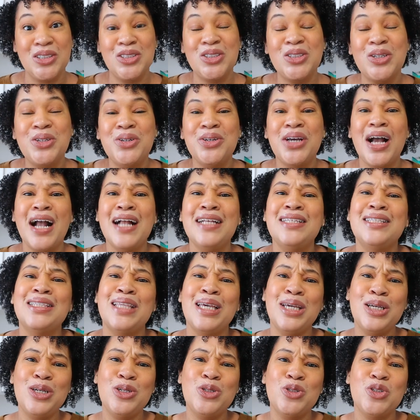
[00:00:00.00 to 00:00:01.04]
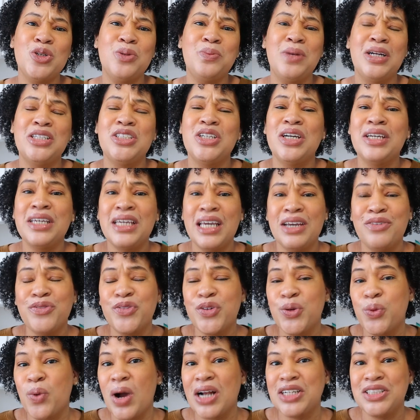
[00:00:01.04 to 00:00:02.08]
So you guys, thank you so much again
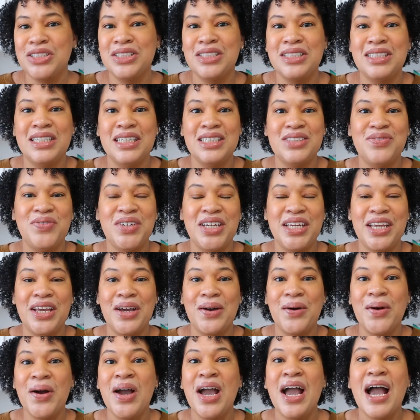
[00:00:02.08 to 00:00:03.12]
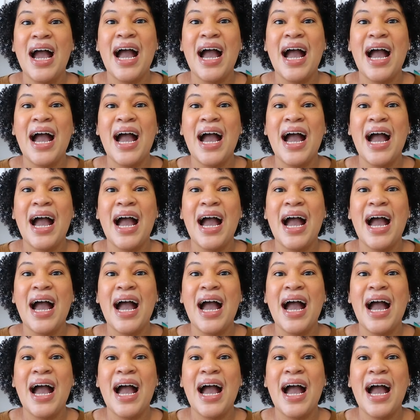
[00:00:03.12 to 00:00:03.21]
for watching today's video.